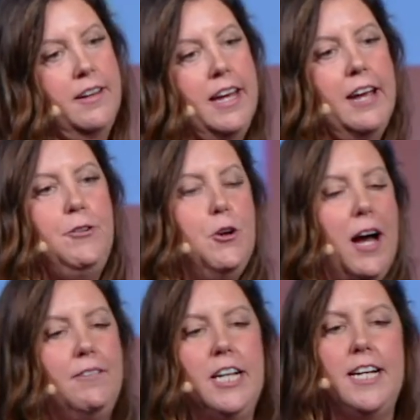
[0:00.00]
If you
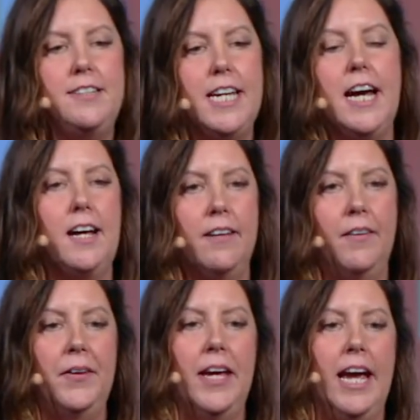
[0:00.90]
have an idea,
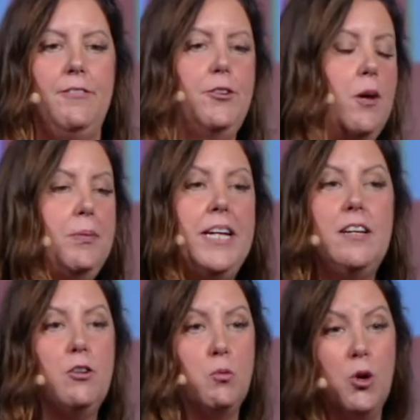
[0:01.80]
if something
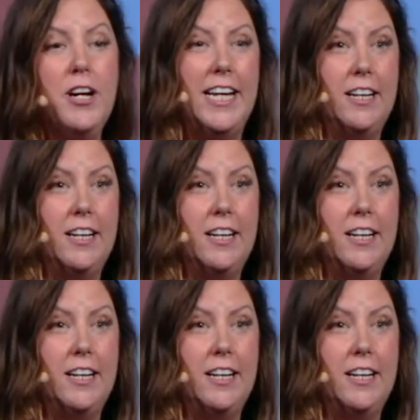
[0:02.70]
isn't working,